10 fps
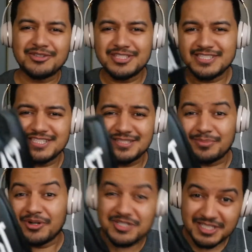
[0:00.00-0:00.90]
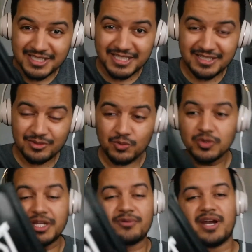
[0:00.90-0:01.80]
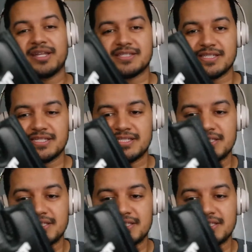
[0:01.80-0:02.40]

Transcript: decision personally, we'll get right into this.